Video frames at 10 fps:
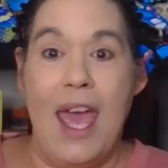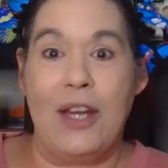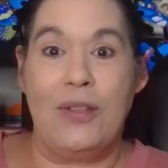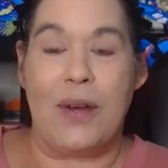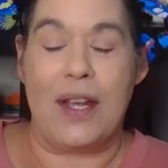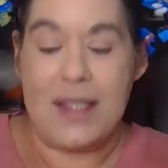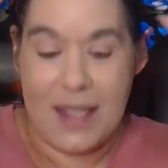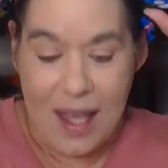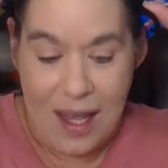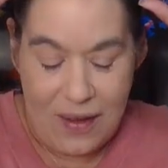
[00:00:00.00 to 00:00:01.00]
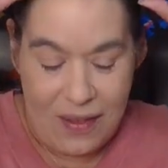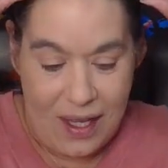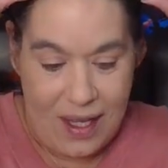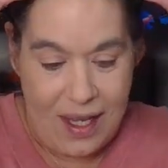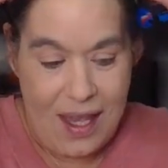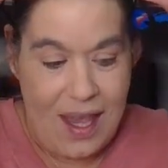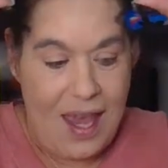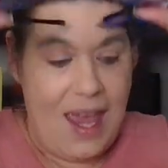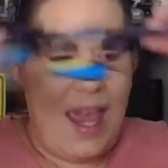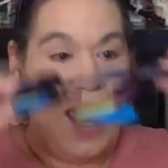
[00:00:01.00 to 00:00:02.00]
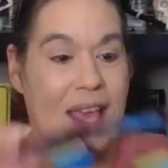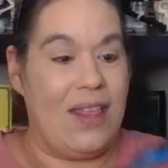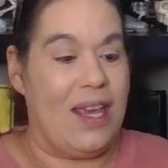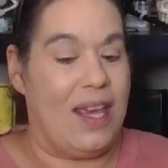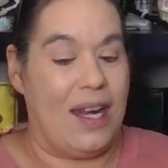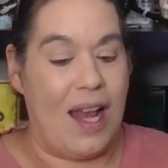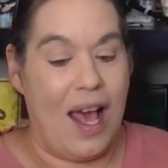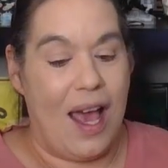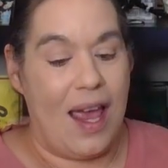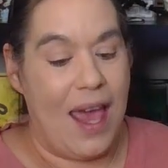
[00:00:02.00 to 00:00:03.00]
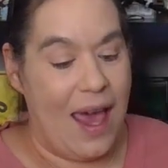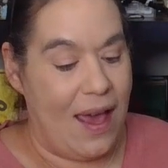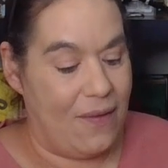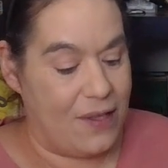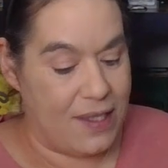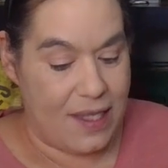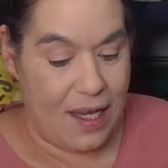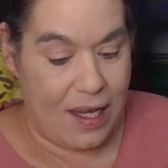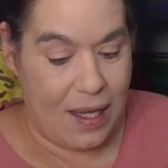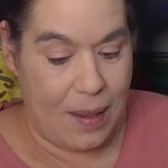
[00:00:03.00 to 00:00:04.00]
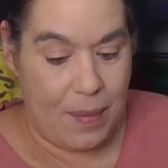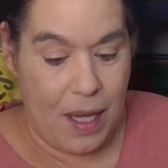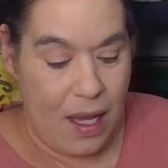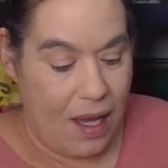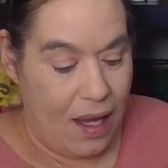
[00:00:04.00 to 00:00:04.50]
headdress kind of thing. And then I have some